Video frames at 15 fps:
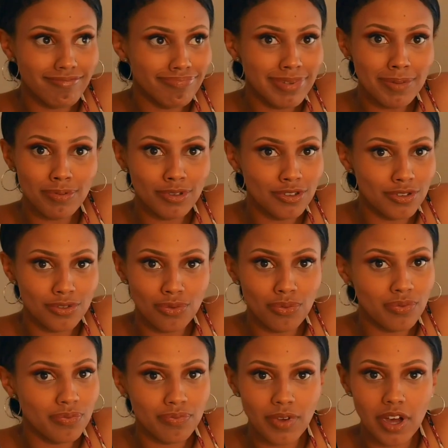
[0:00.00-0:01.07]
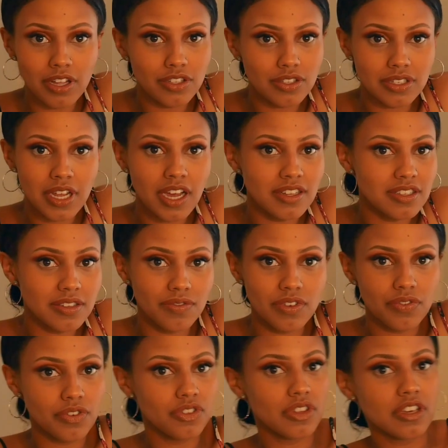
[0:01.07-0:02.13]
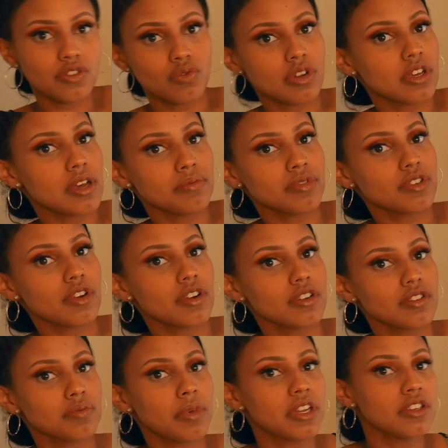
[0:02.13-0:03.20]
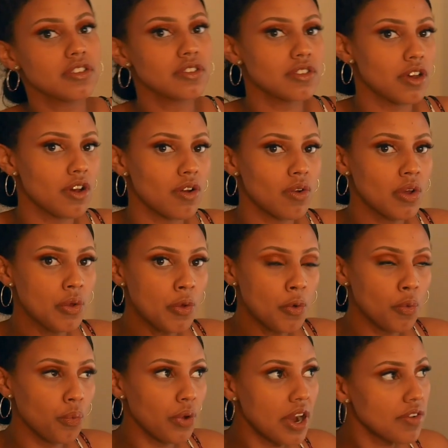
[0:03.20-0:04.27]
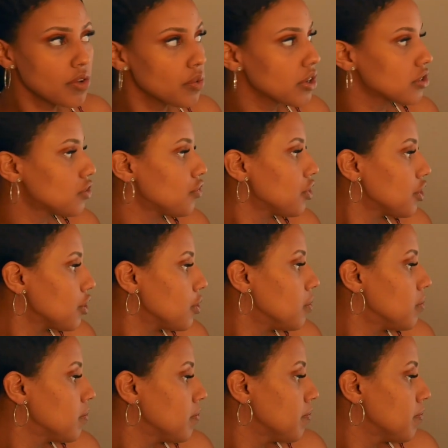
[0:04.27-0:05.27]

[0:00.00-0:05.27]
people do tons of different things when it comes to earnest money, so whatever works for you.